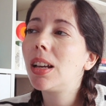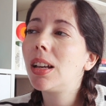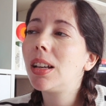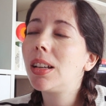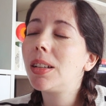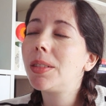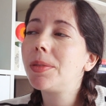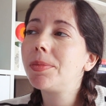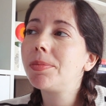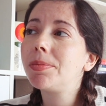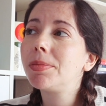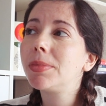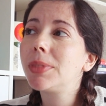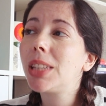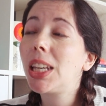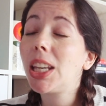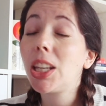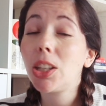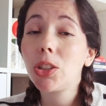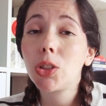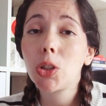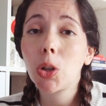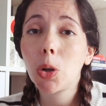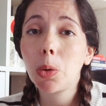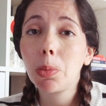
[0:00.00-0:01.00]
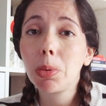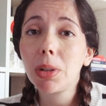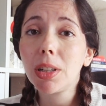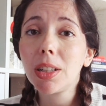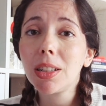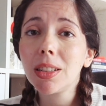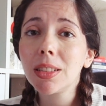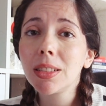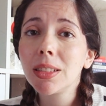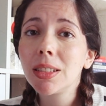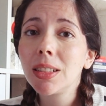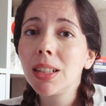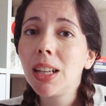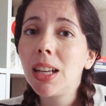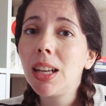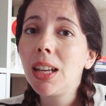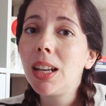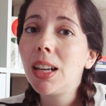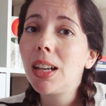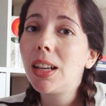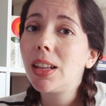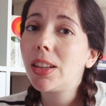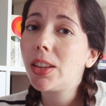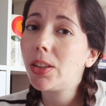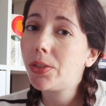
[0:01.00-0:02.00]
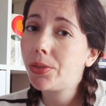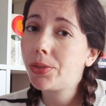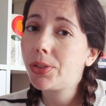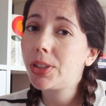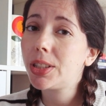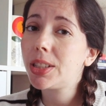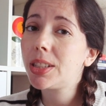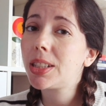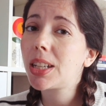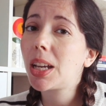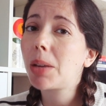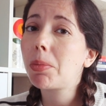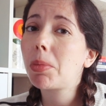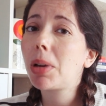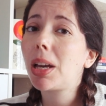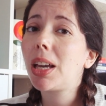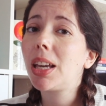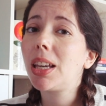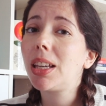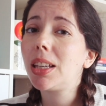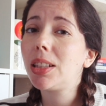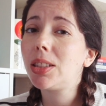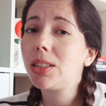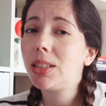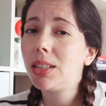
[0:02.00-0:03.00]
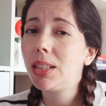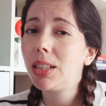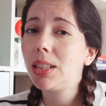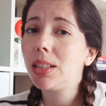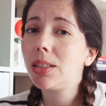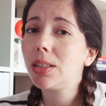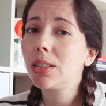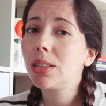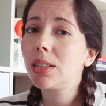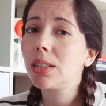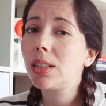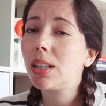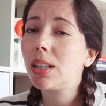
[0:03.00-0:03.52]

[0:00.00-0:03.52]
Inktober, the first time I did